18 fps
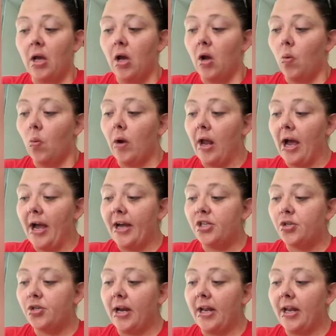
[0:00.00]
When I
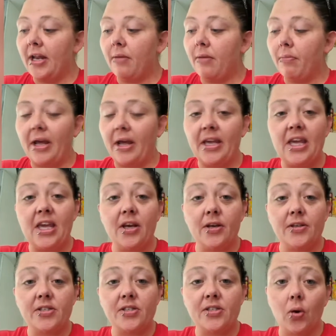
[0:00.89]
traded in my
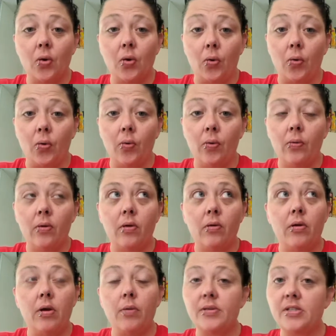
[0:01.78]
Kia Soul,
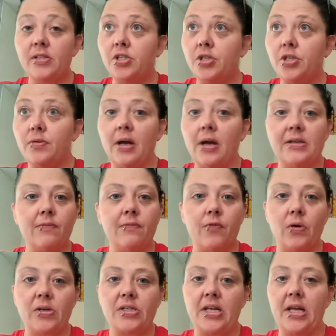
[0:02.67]
it was a
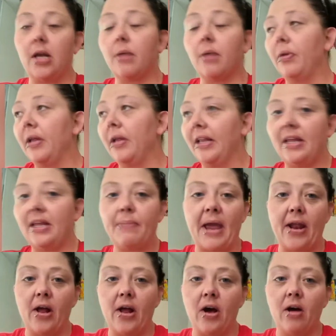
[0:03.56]
2014, completely
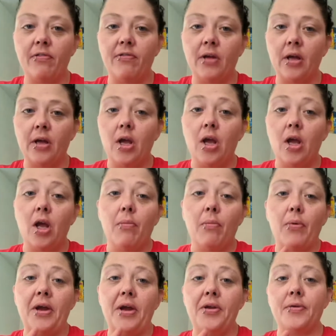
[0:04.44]
paid off,
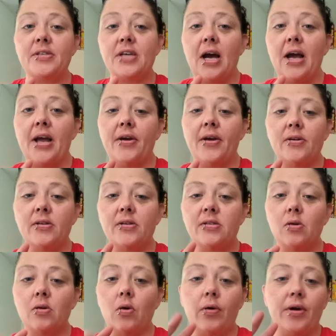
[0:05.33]
brand new
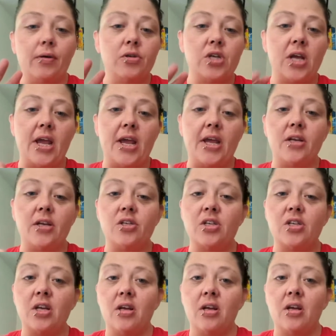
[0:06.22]
tires, oil
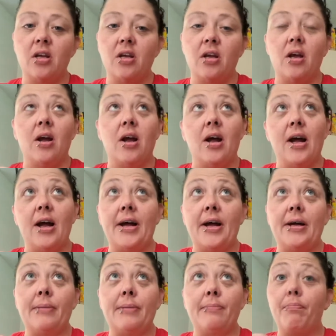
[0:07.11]
change,
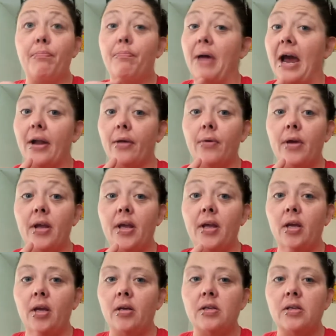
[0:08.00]

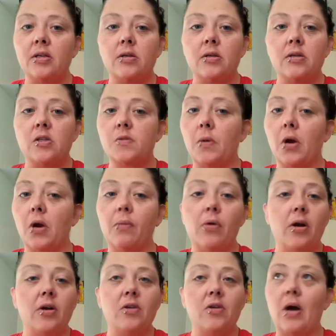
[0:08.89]
battery, spark
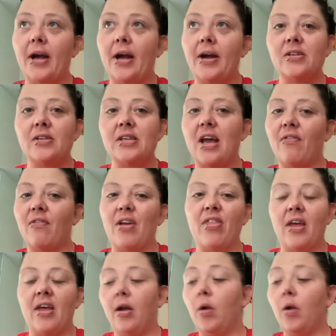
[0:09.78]
plug wires,
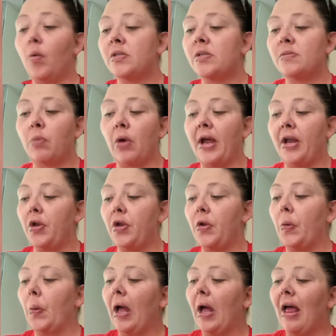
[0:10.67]
everything was brand
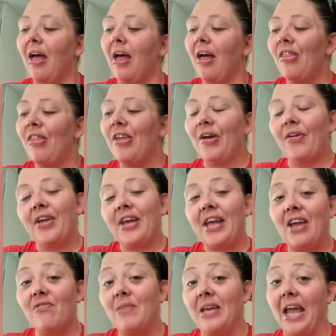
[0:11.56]
new. They only
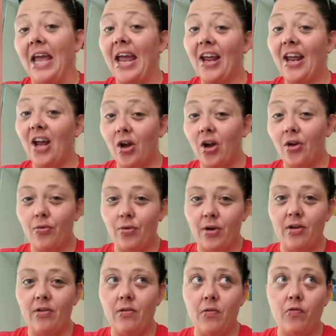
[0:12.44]
gave me
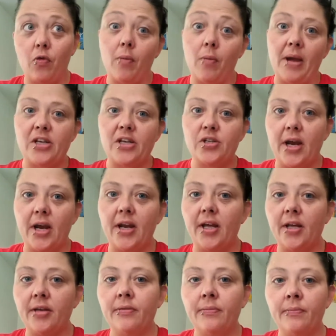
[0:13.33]
$800 for my
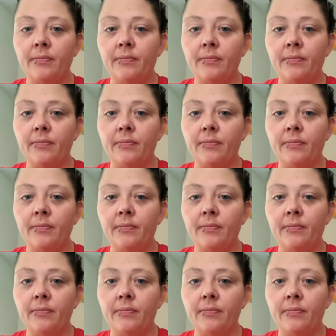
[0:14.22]
trade-in.